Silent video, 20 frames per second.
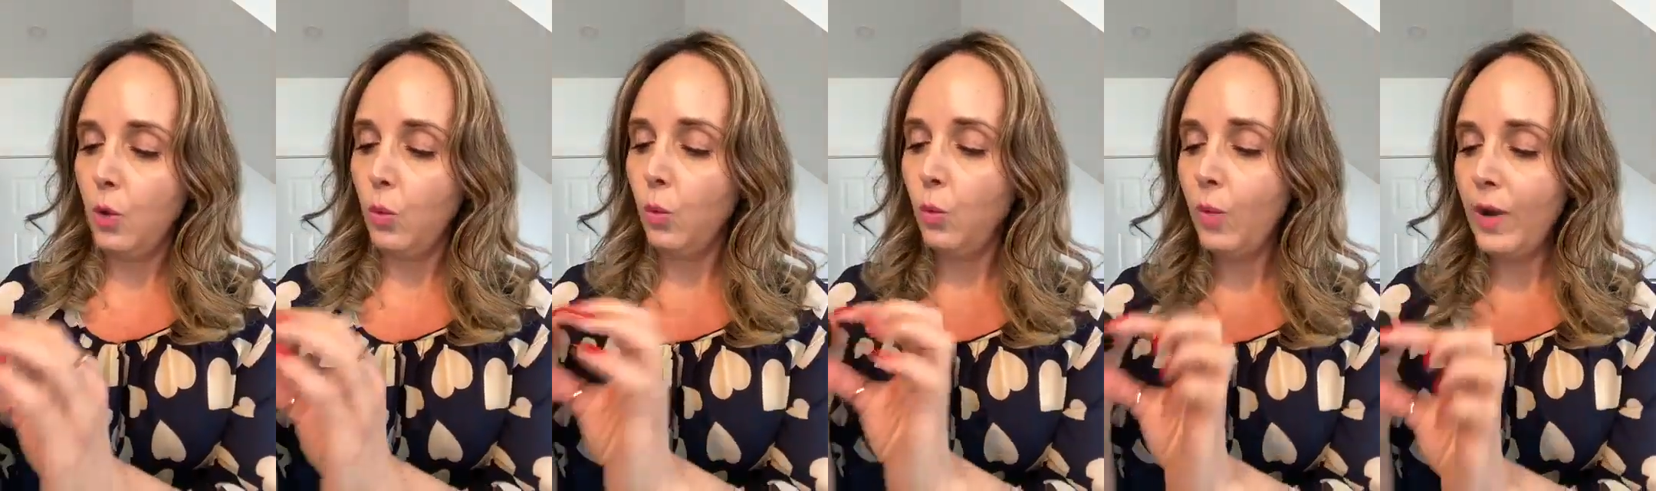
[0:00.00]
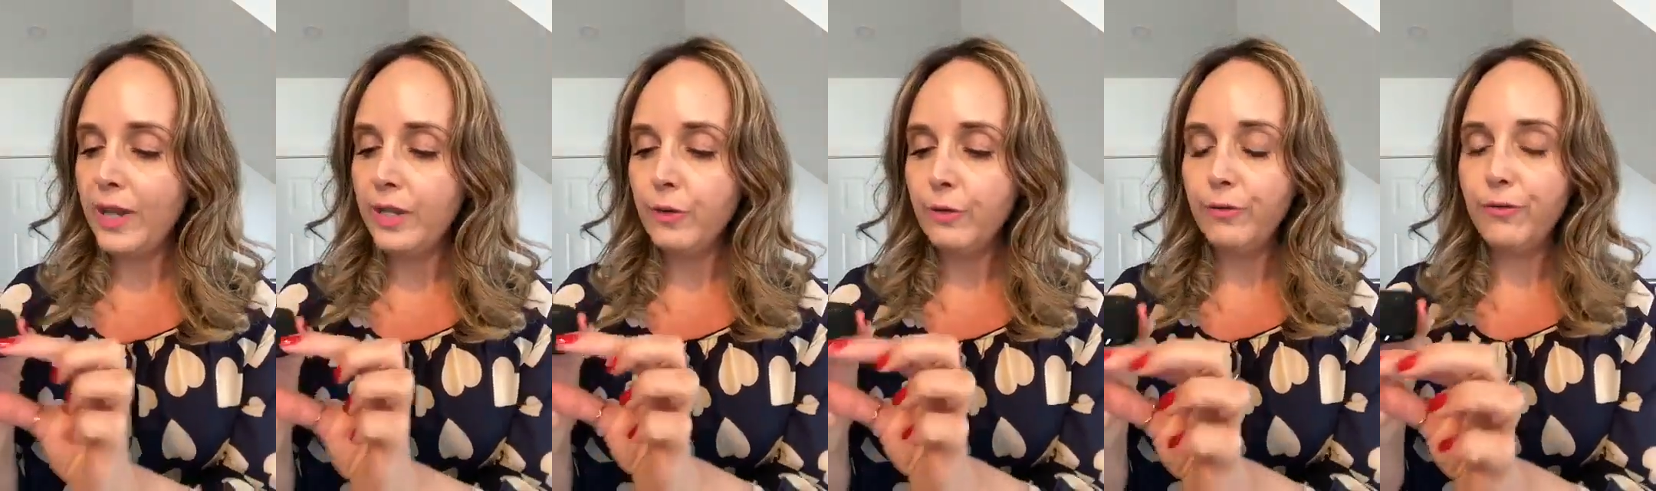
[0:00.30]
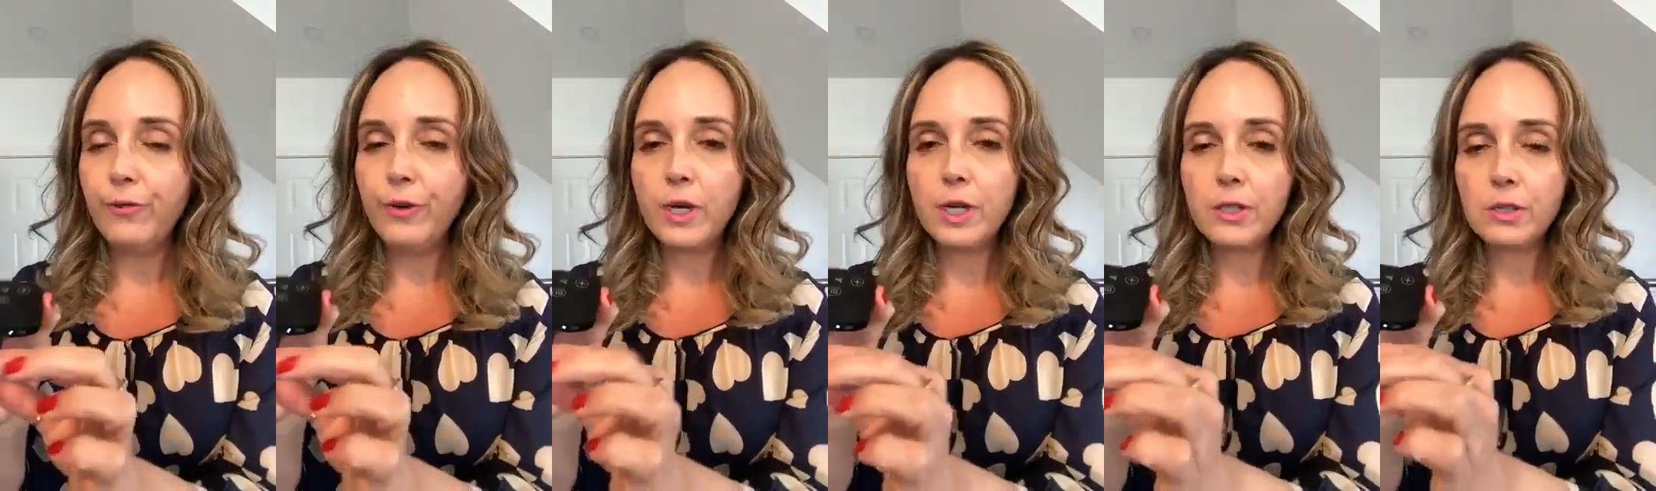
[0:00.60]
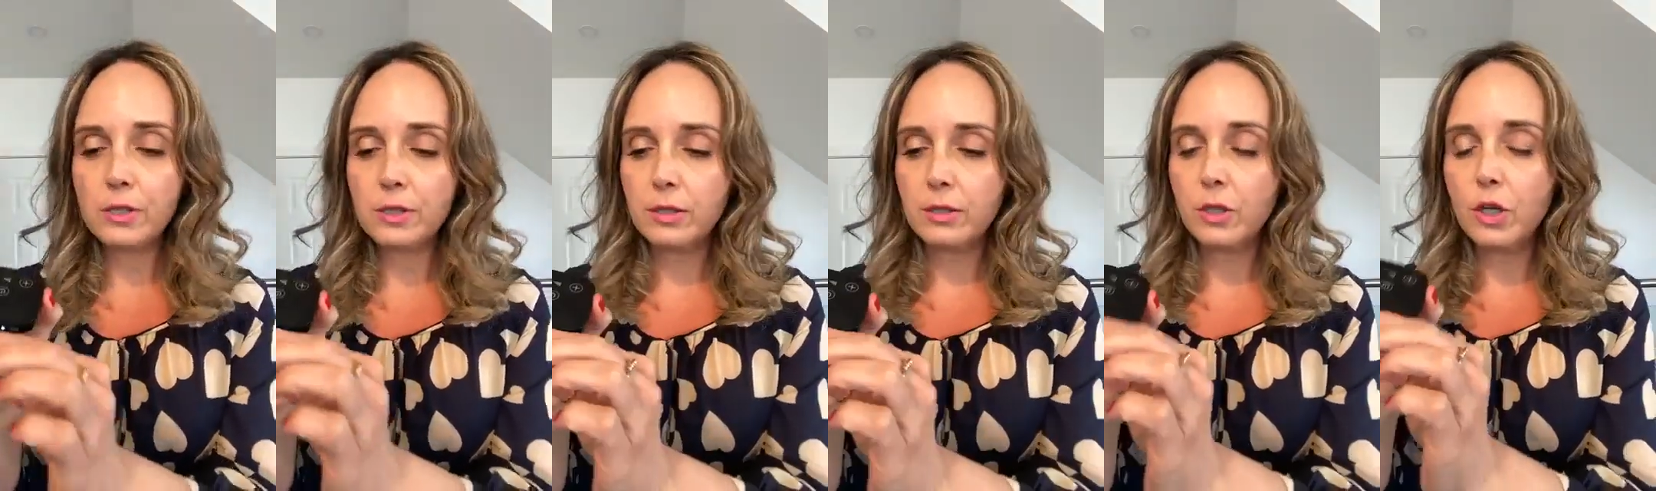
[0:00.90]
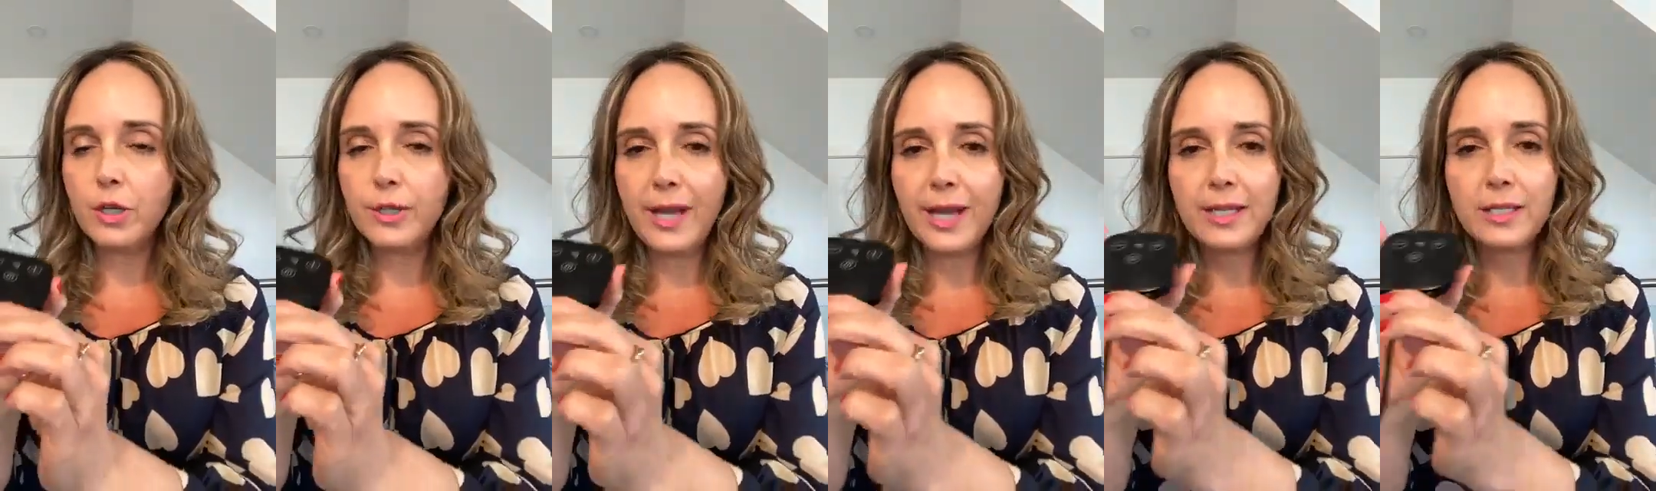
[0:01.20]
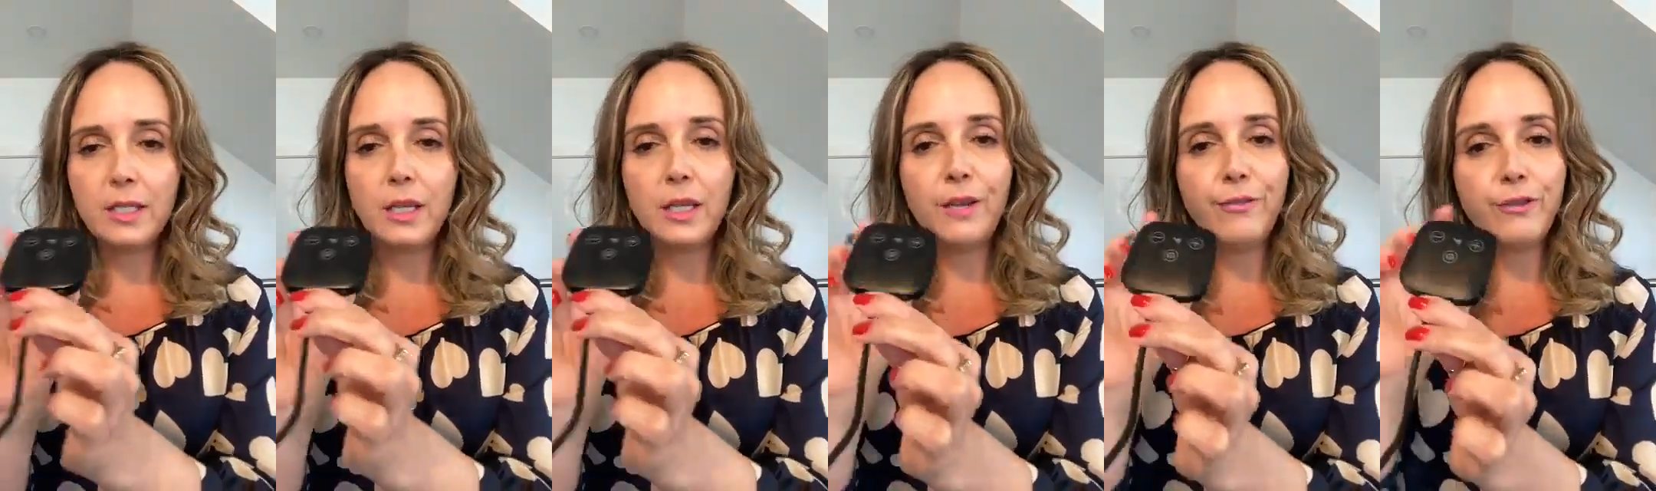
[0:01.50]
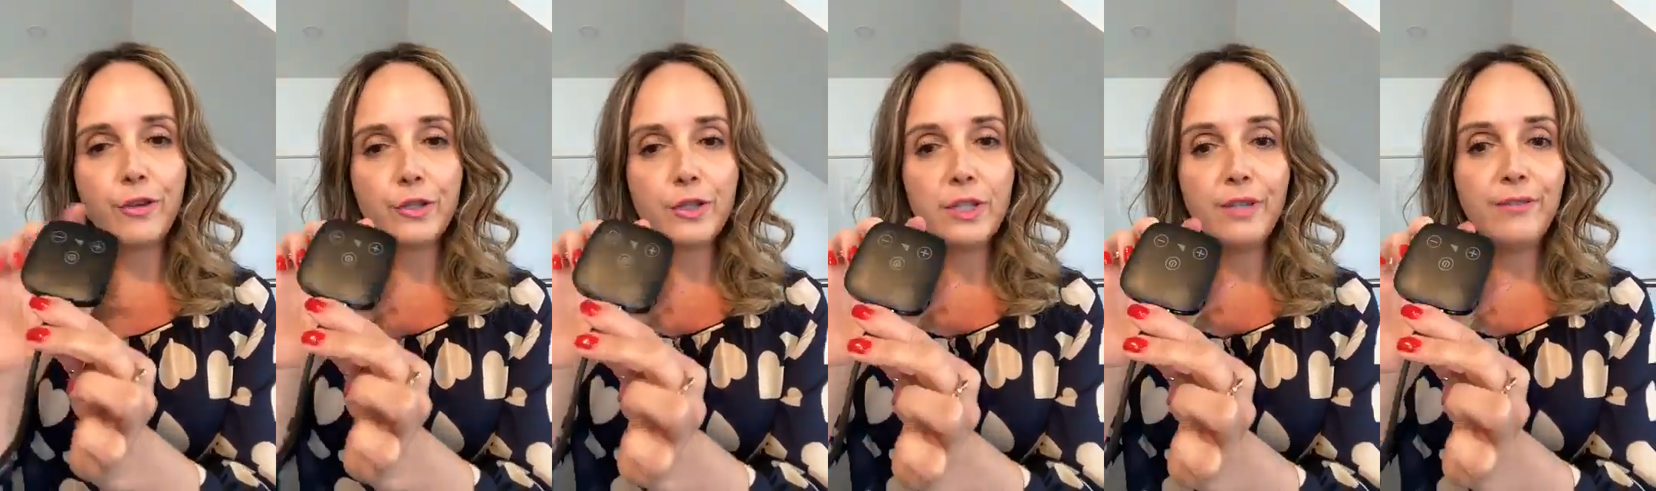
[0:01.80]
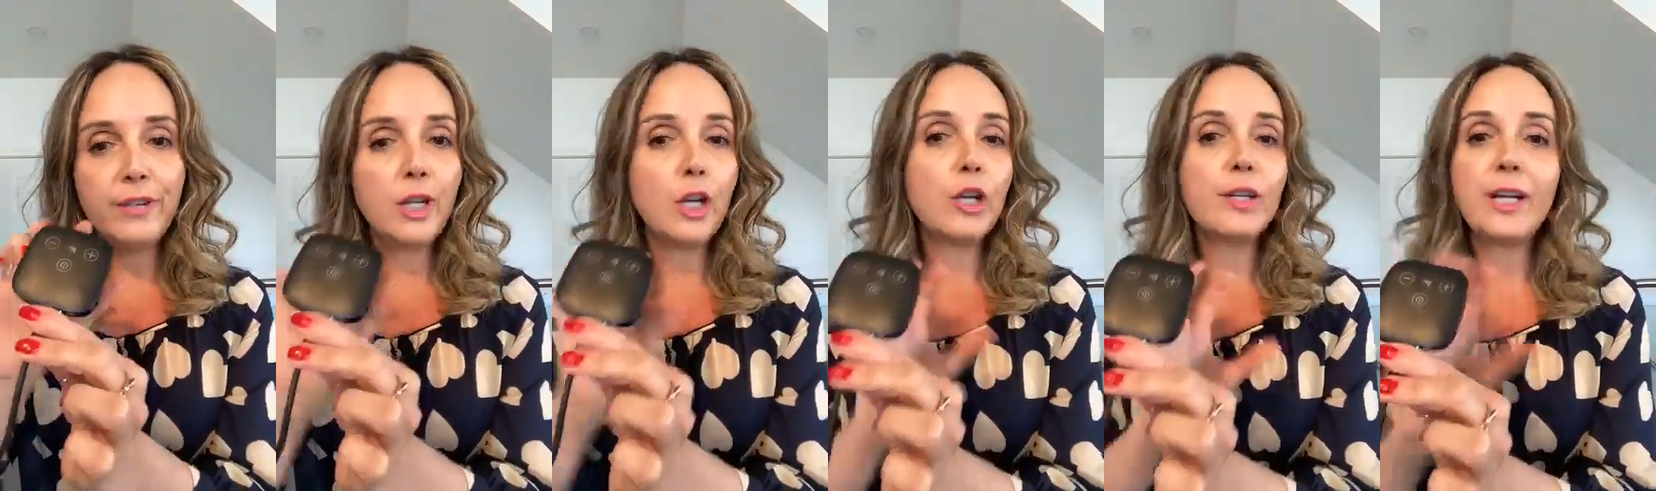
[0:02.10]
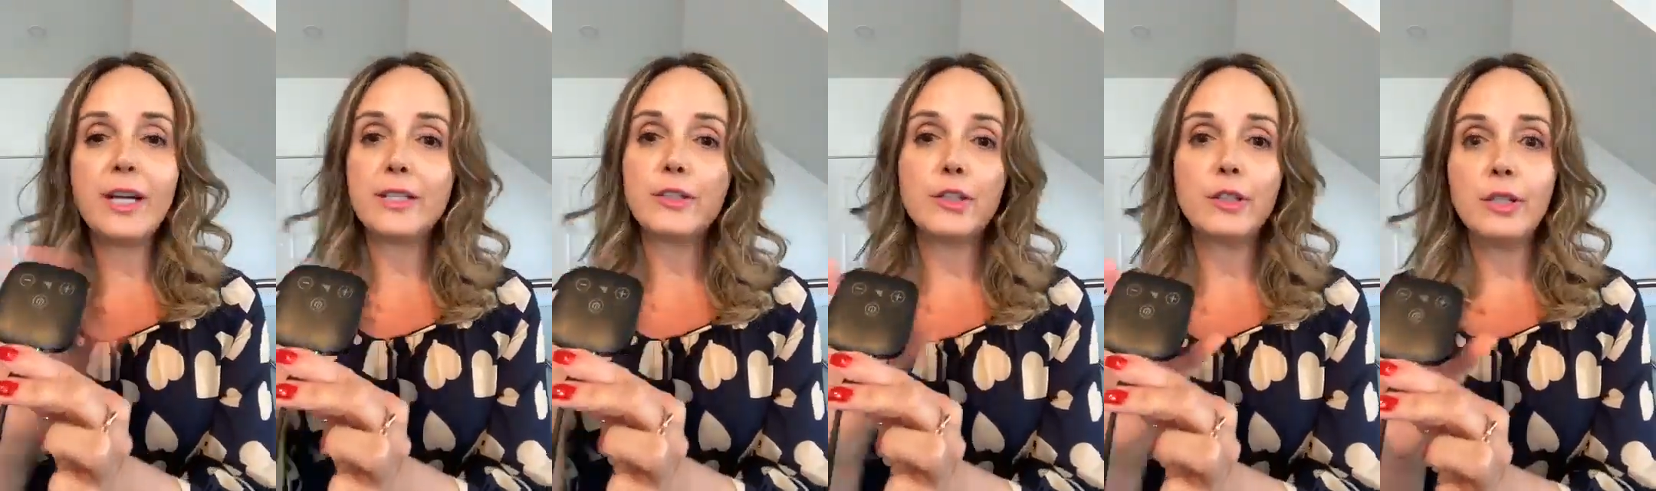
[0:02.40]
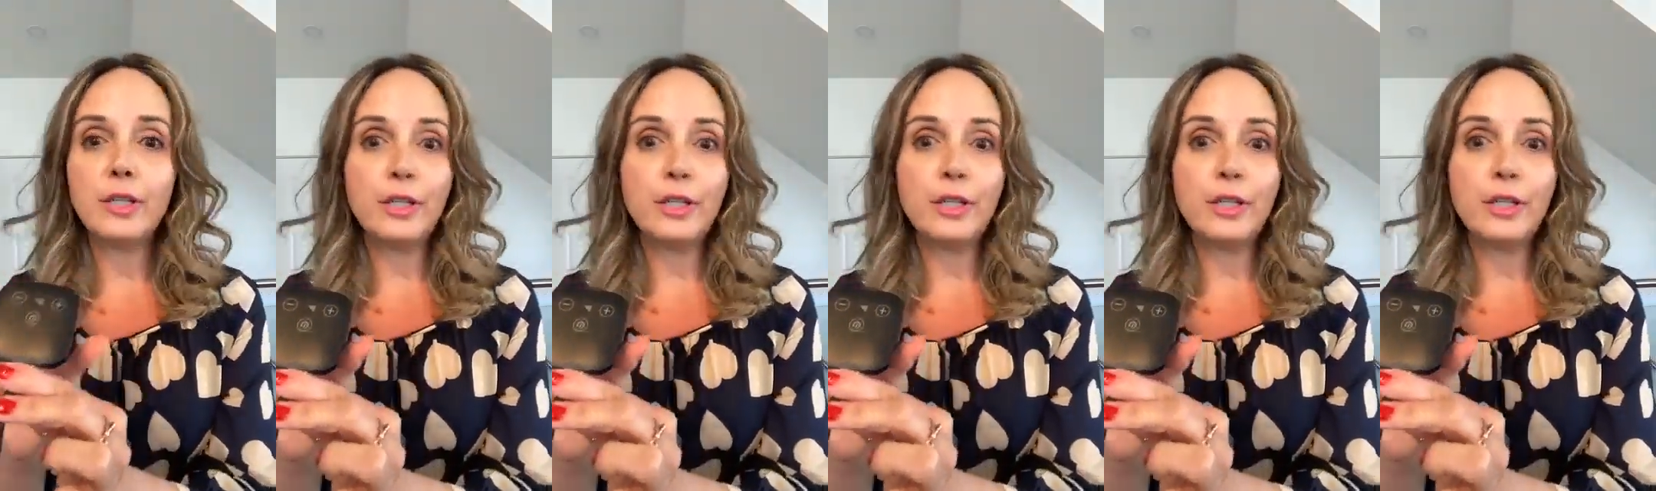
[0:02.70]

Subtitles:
When you first connect, if your TV connector,